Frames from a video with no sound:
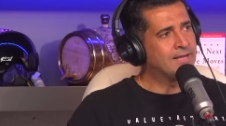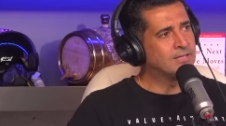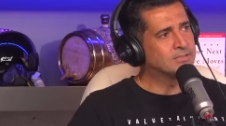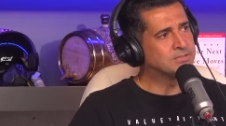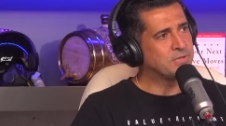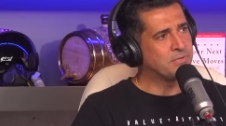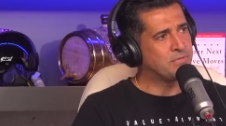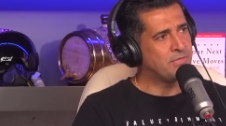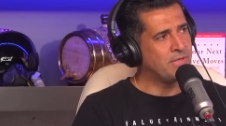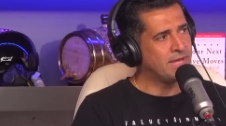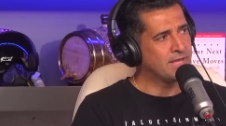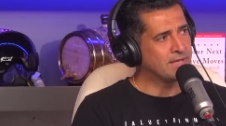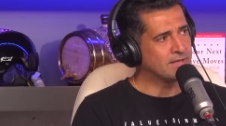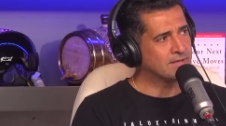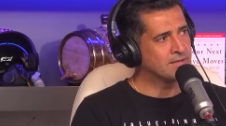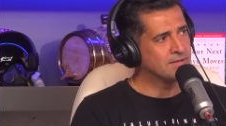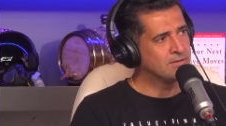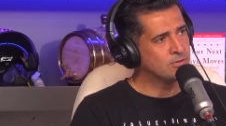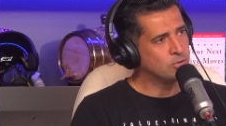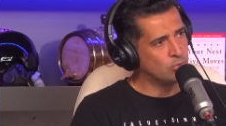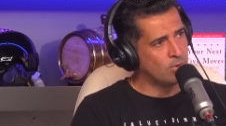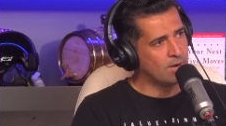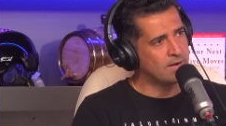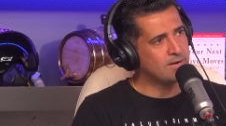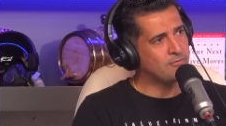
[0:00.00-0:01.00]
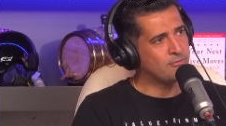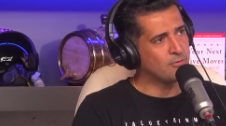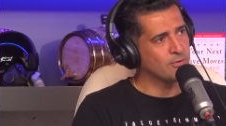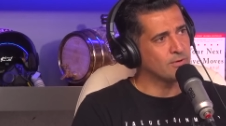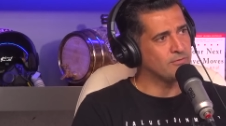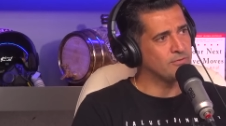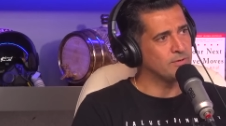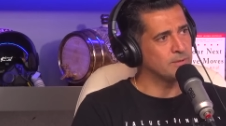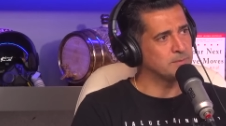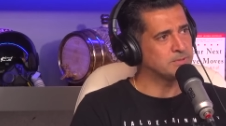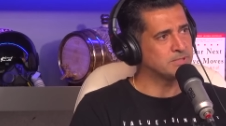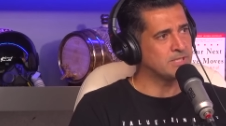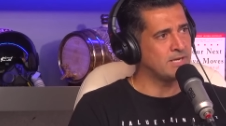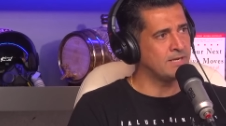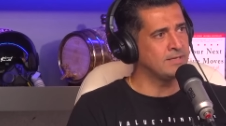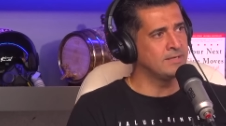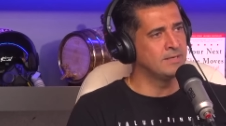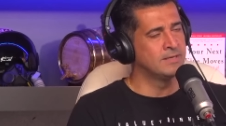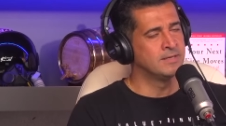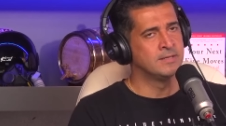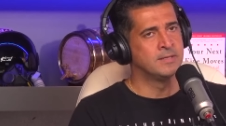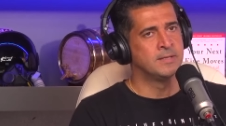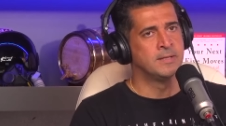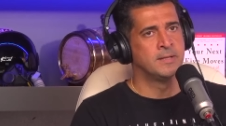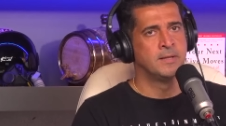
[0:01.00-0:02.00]
here's the thing. You ready for the flip
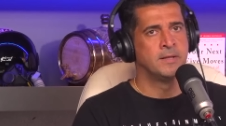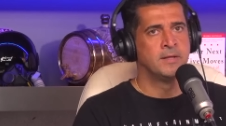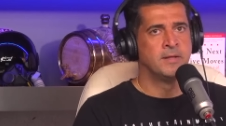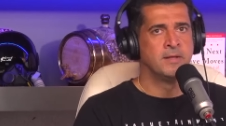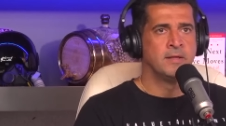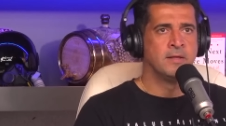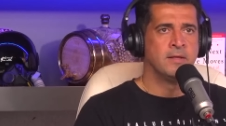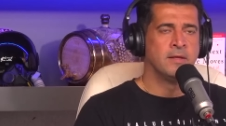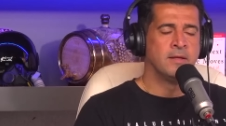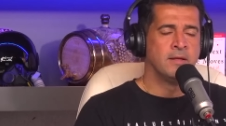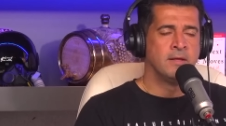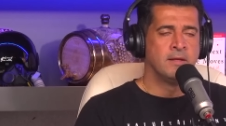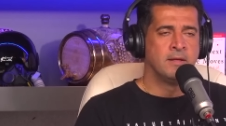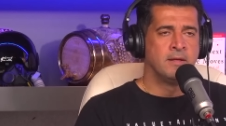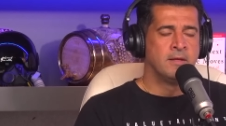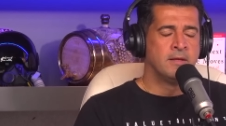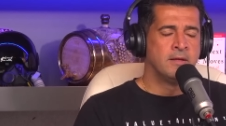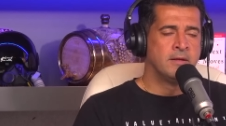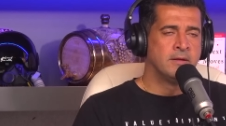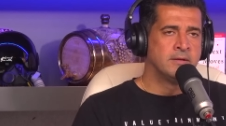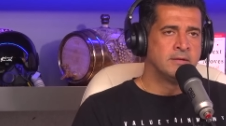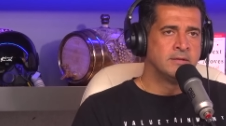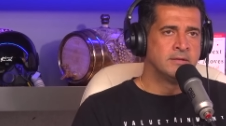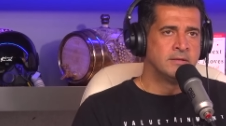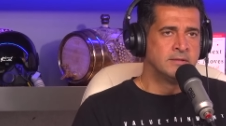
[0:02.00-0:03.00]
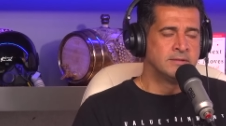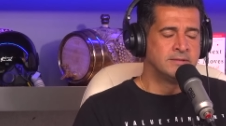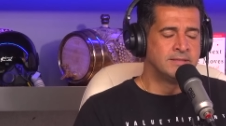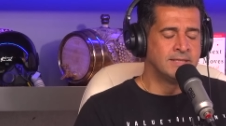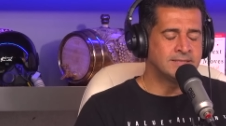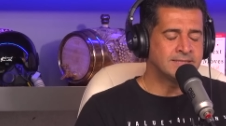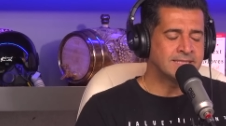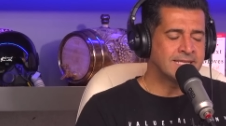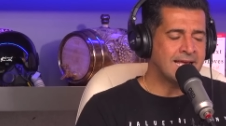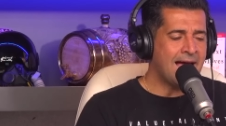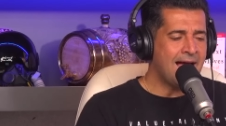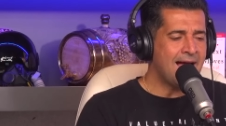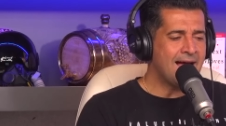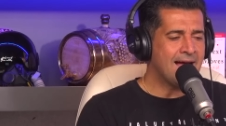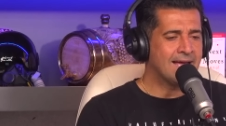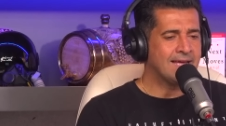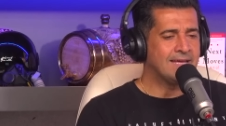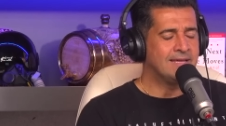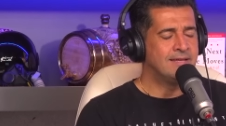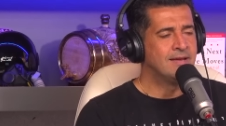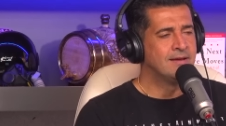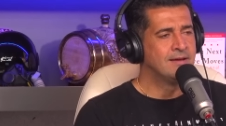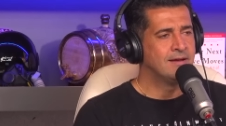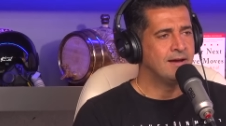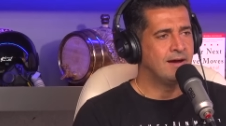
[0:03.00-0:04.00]
side? This
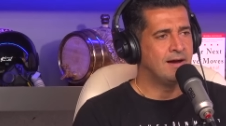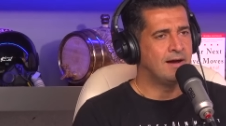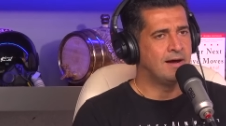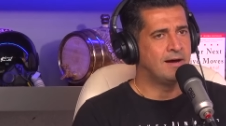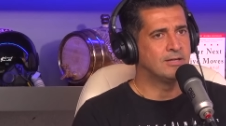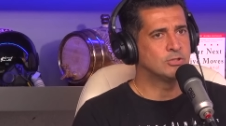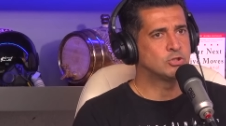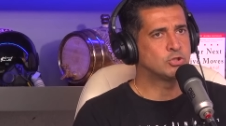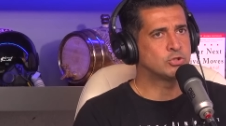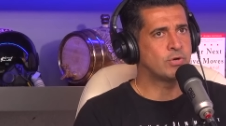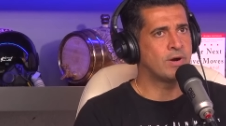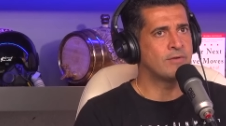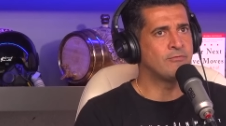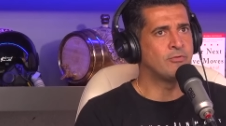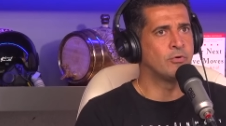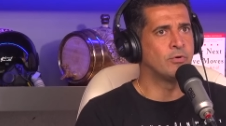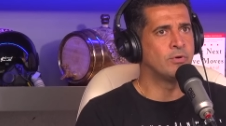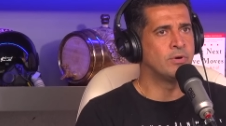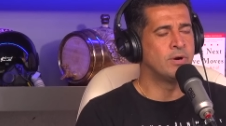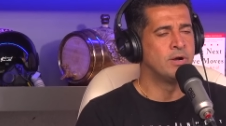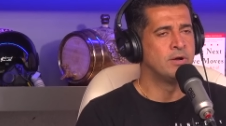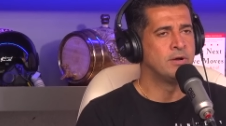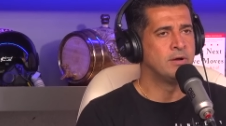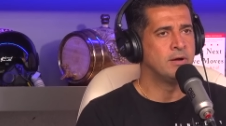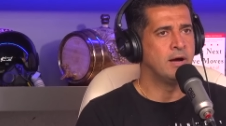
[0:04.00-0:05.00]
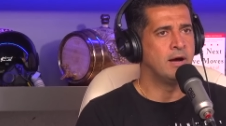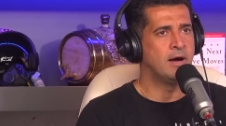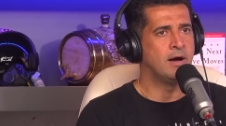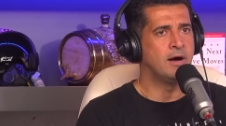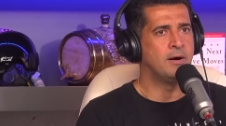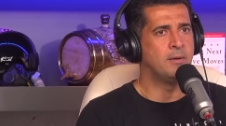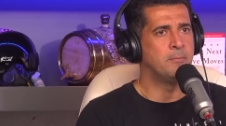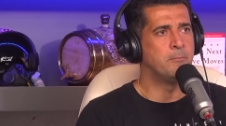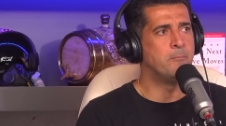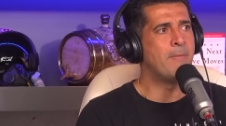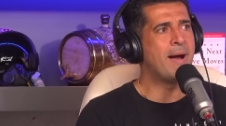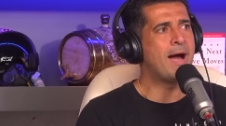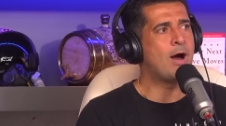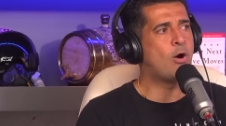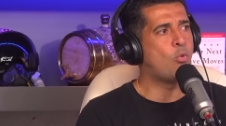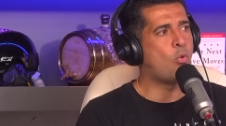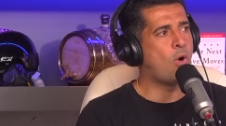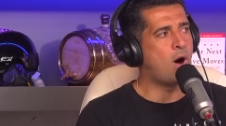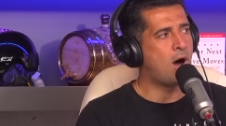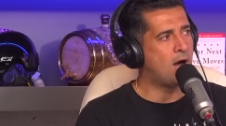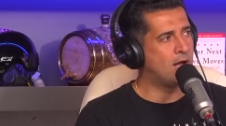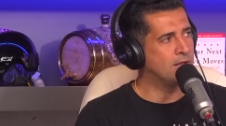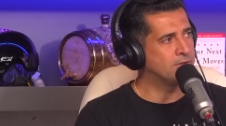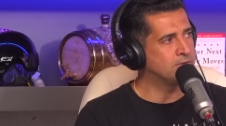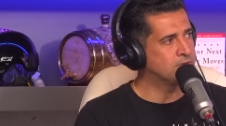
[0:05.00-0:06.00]
guy, uh, Trevor uh,
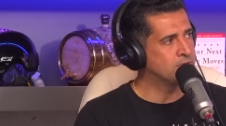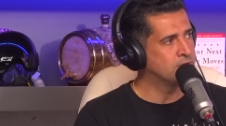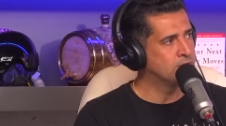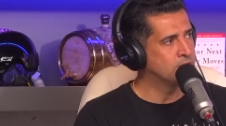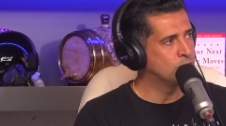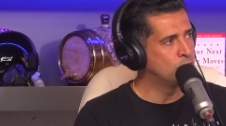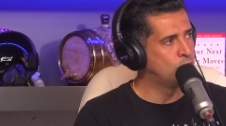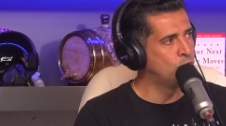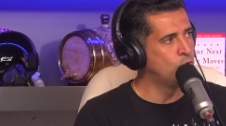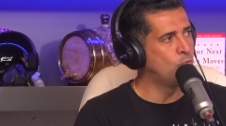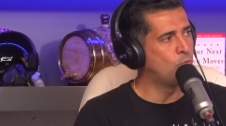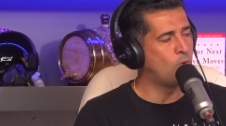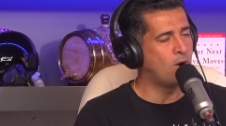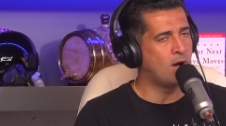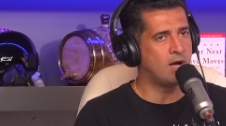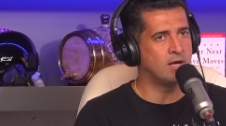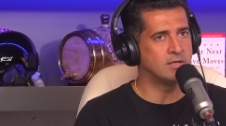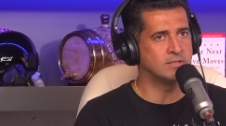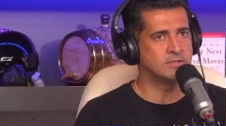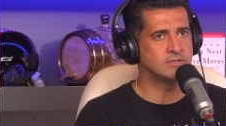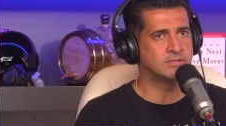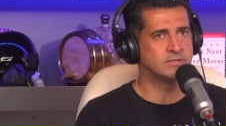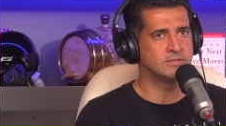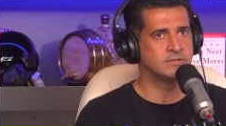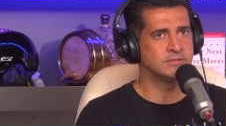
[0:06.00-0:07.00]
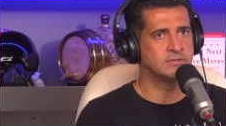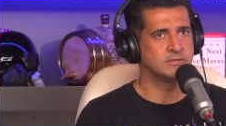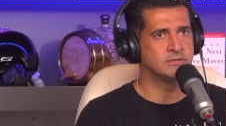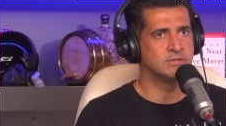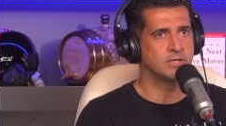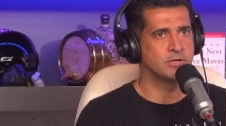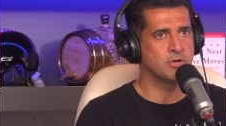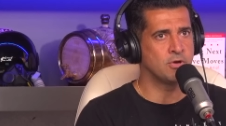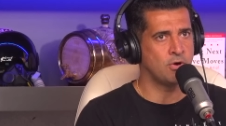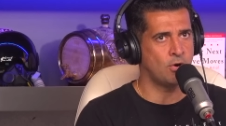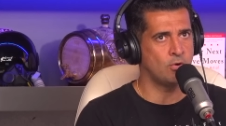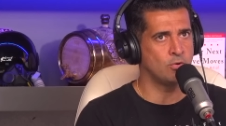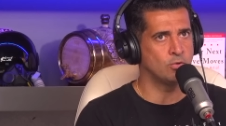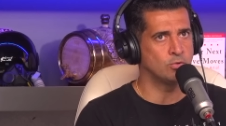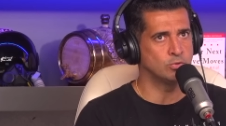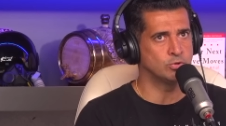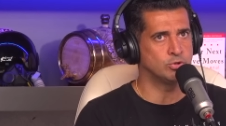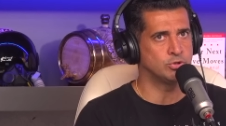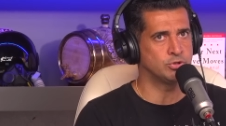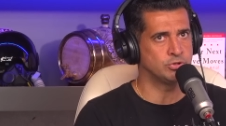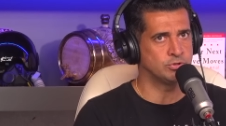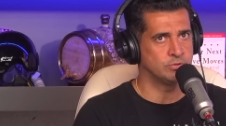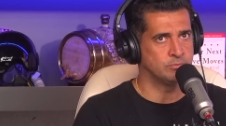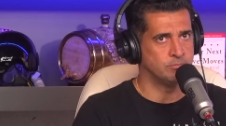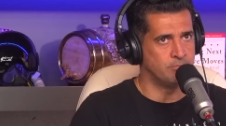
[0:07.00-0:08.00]
Mawad, who was the
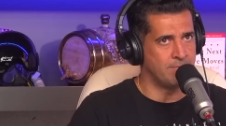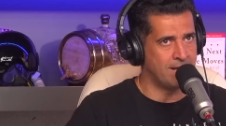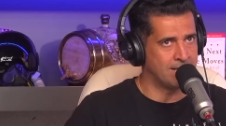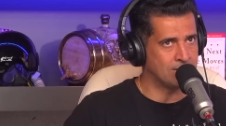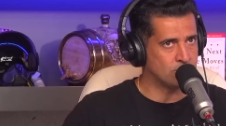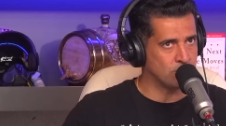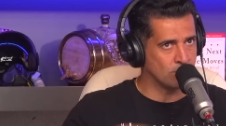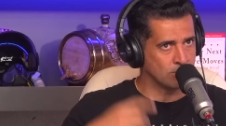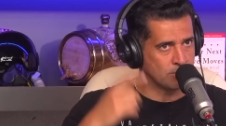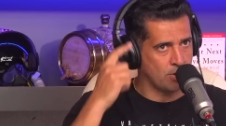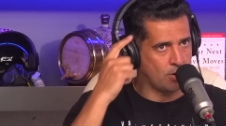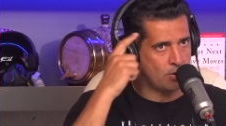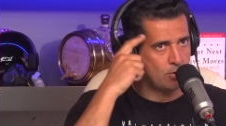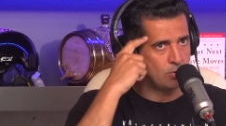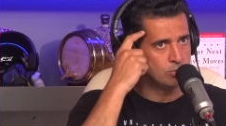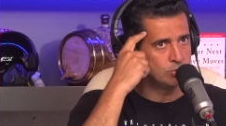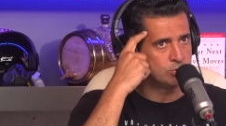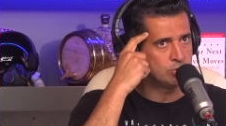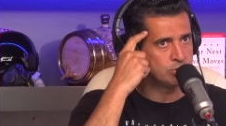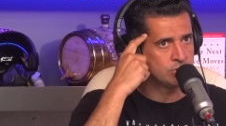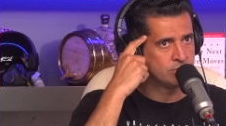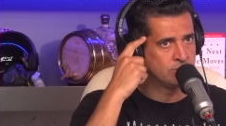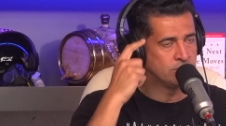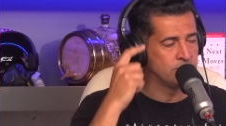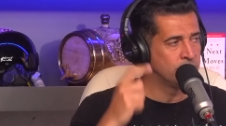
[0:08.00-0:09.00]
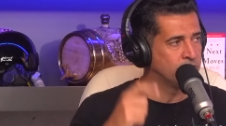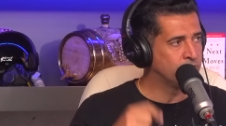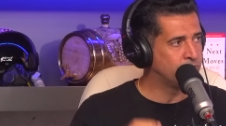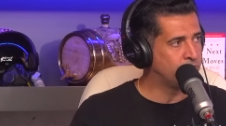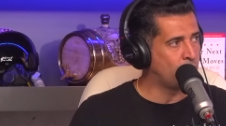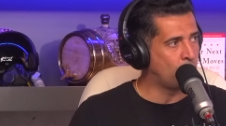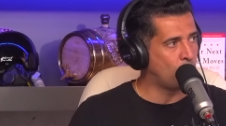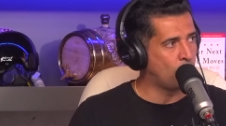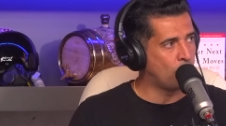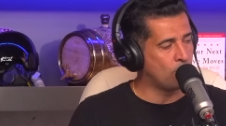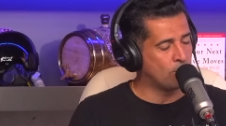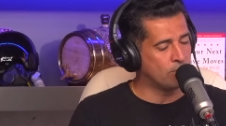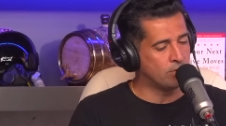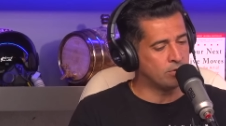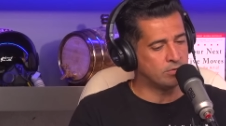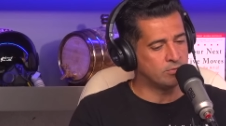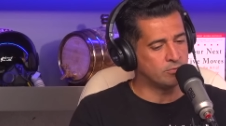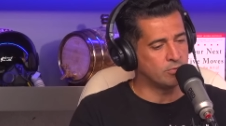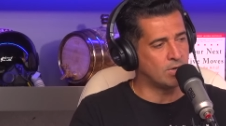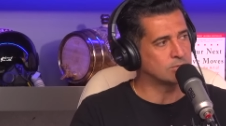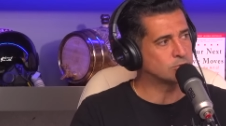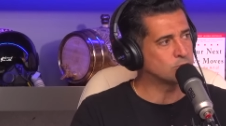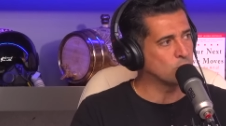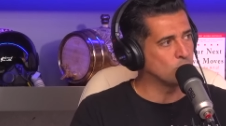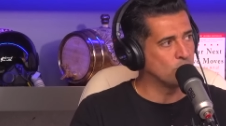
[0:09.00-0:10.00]
coach, mental coach for
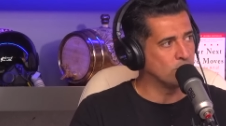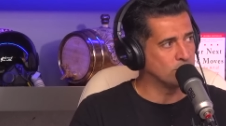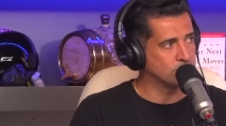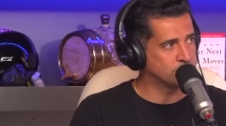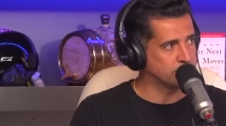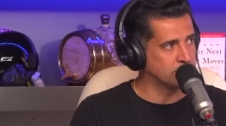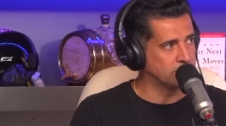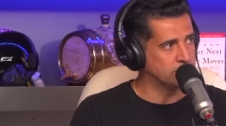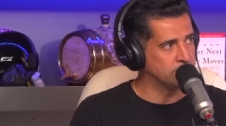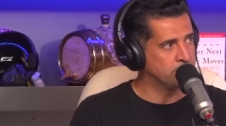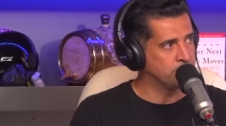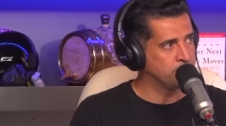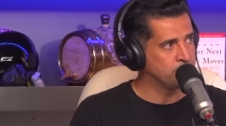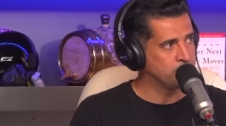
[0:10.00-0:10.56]
Russell Wilson,